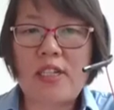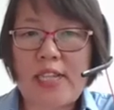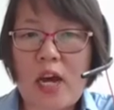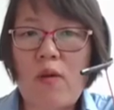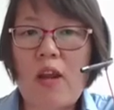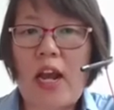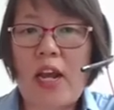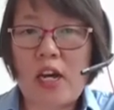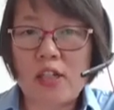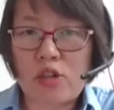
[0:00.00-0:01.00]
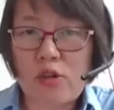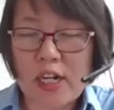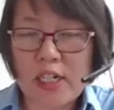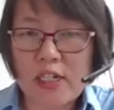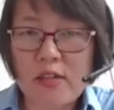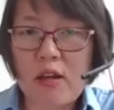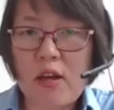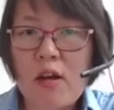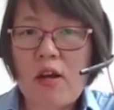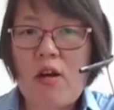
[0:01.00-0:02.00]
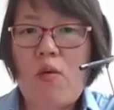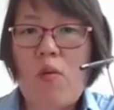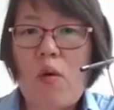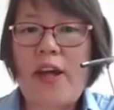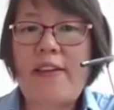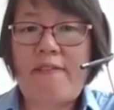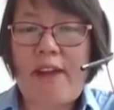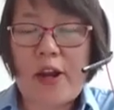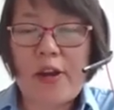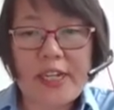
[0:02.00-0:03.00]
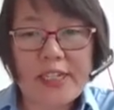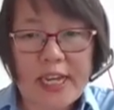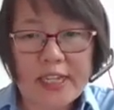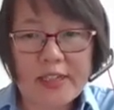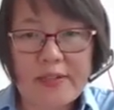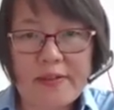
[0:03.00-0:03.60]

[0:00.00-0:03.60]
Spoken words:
cell line construction were evaluated.